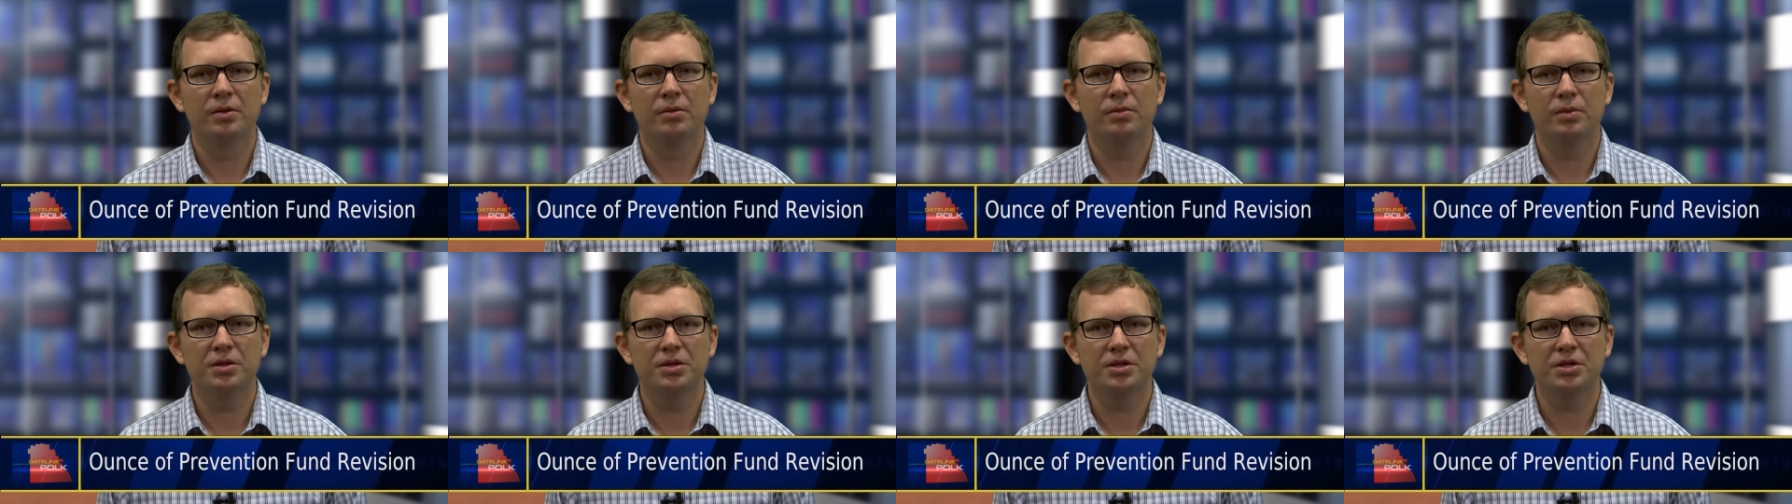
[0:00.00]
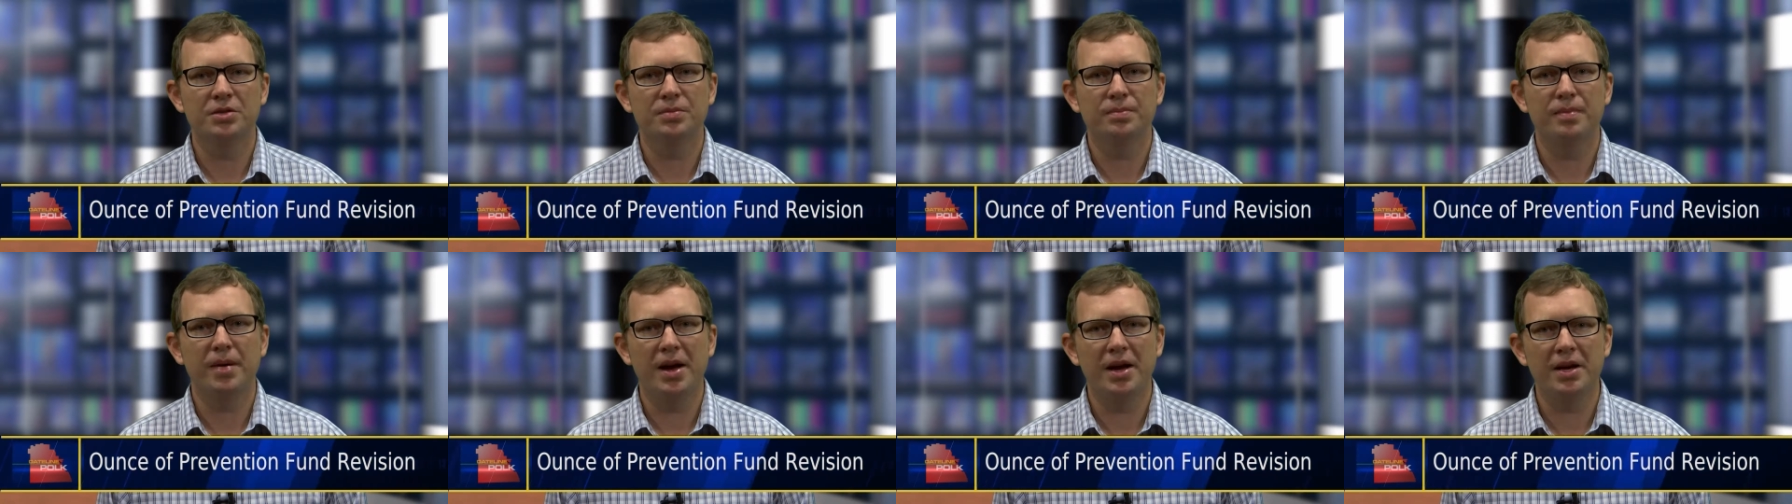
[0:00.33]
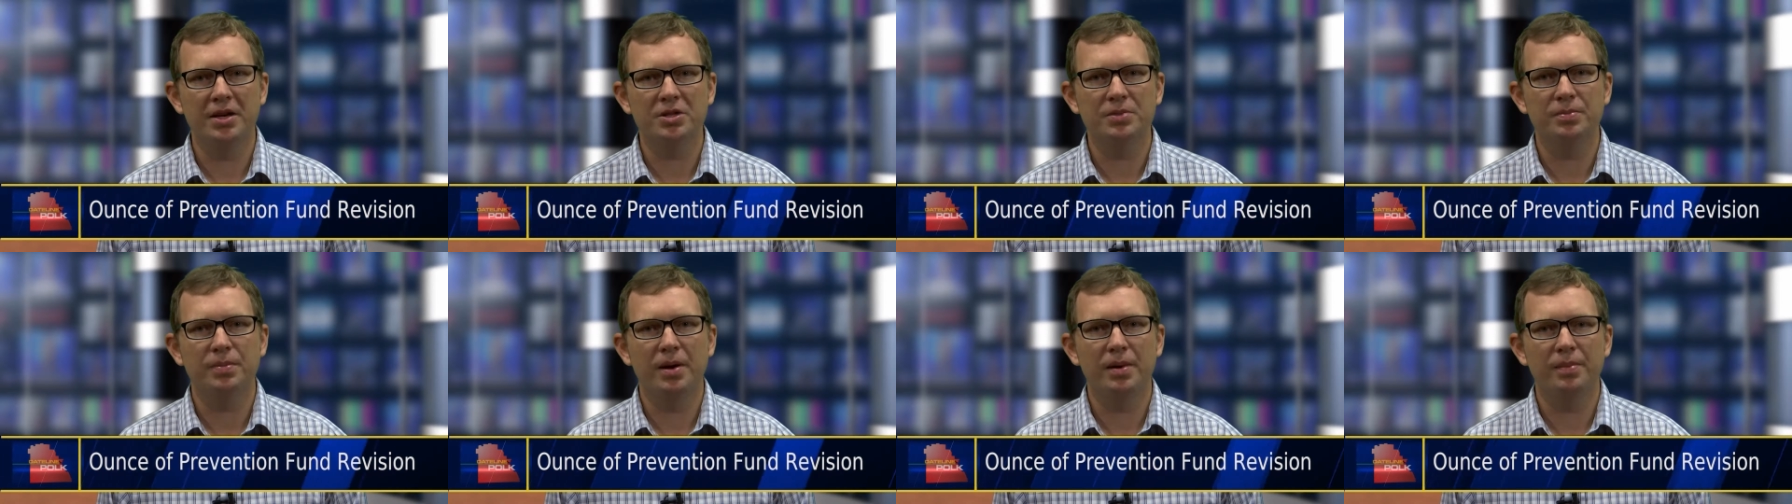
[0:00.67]
which is
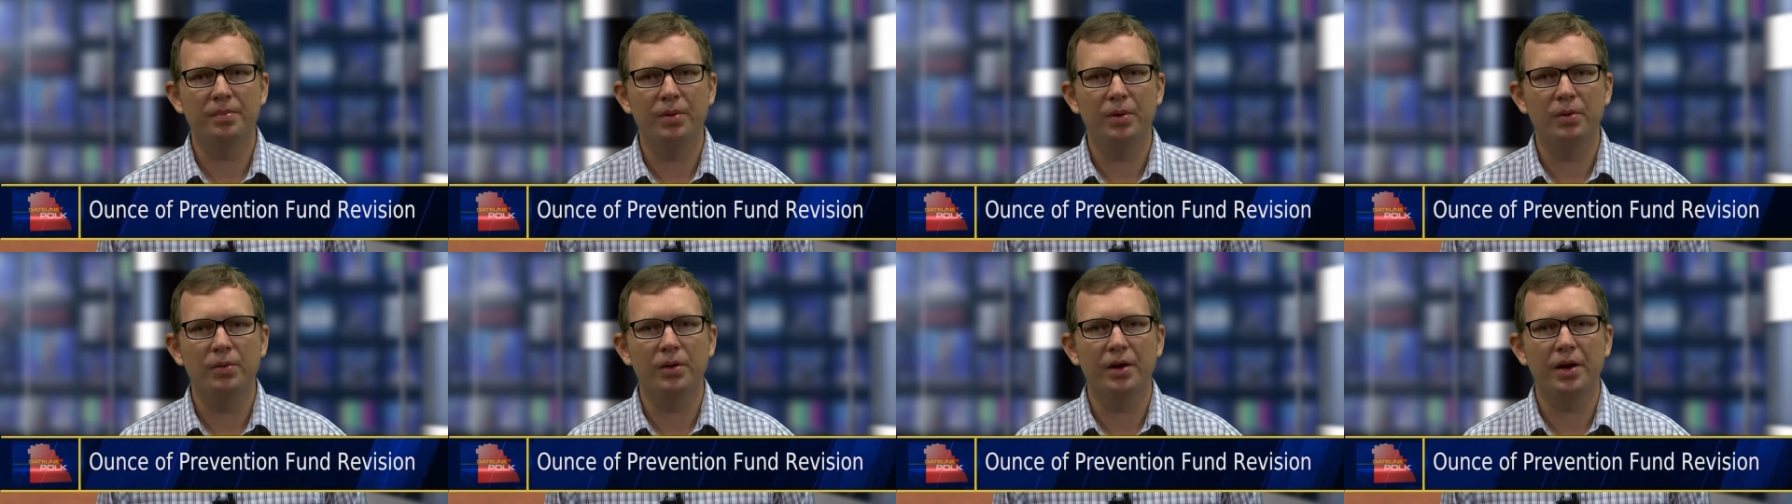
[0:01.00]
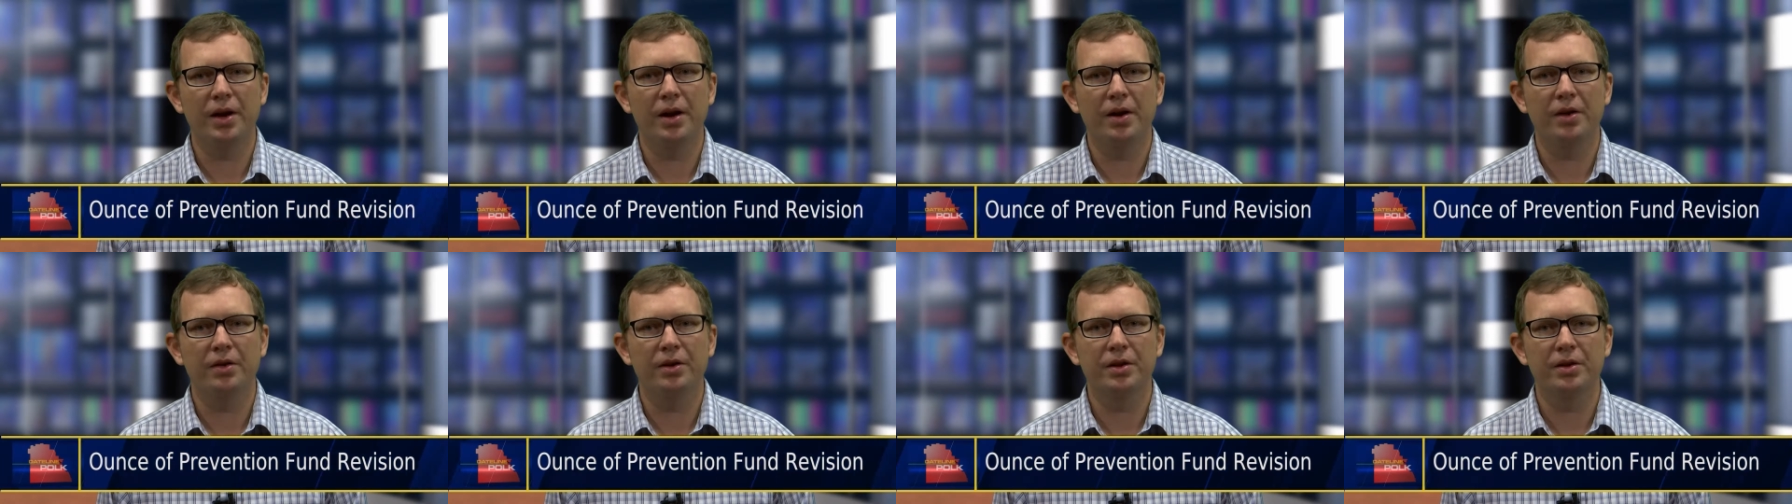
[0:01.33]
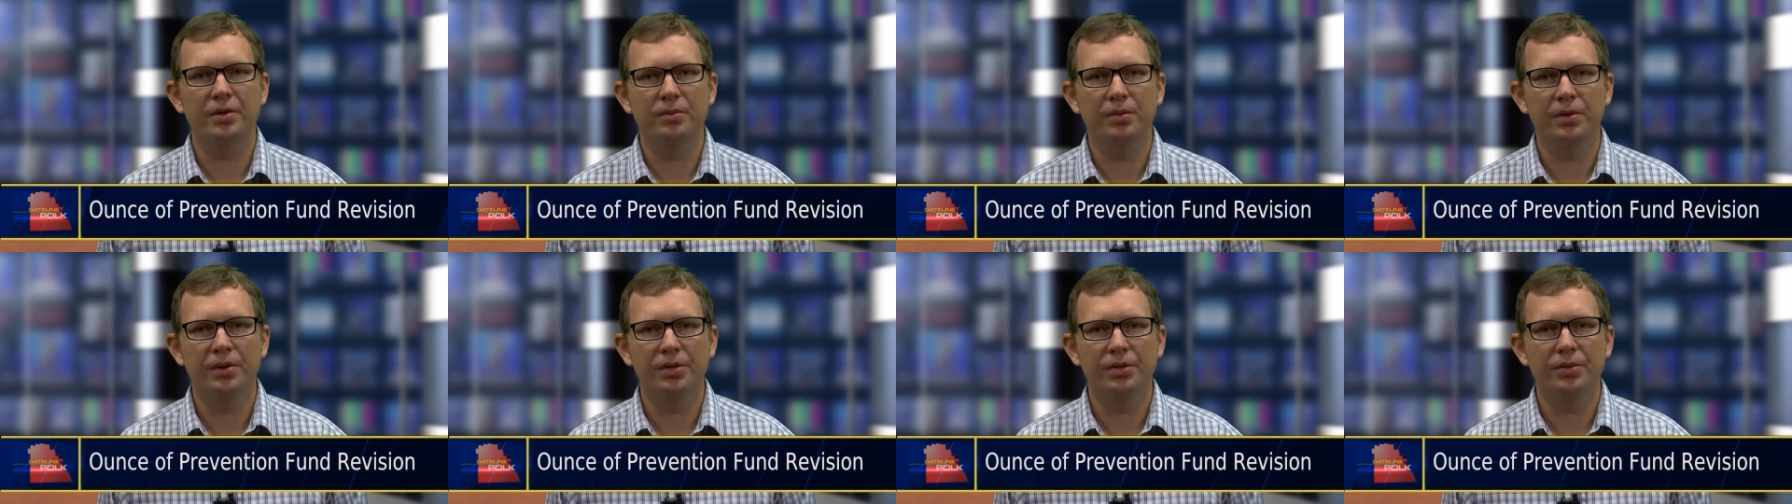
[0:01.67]
matched by Polk
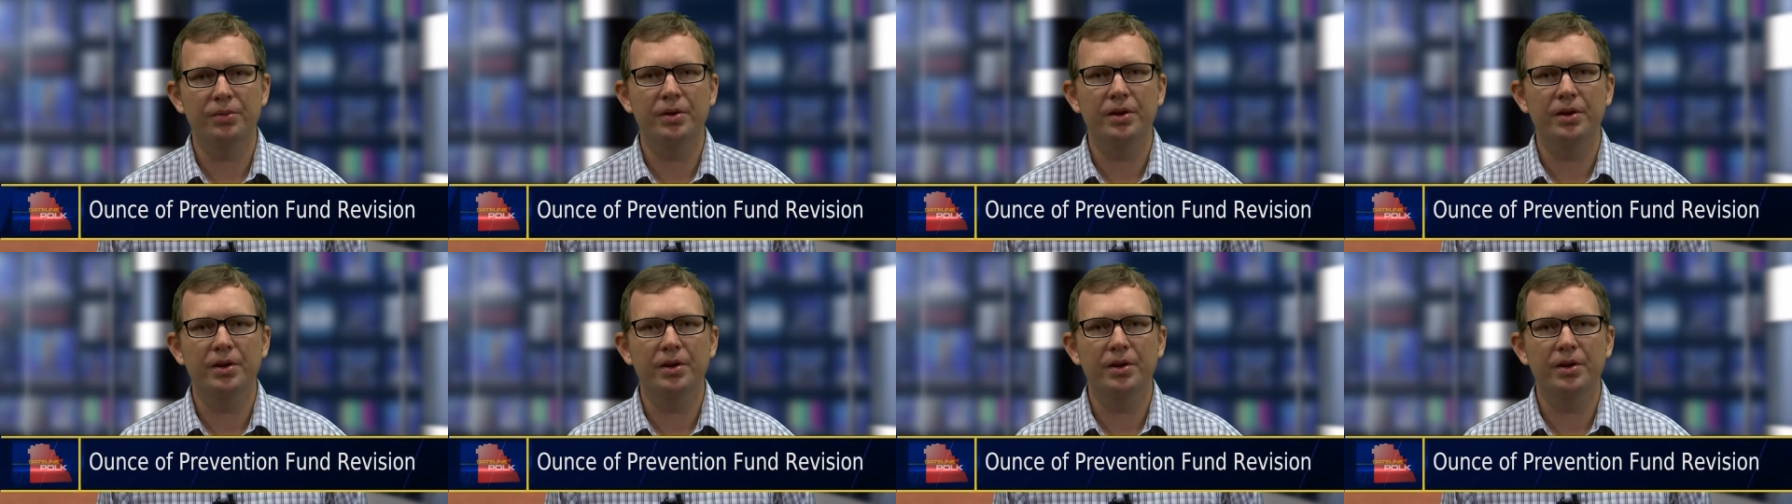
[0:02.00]
County with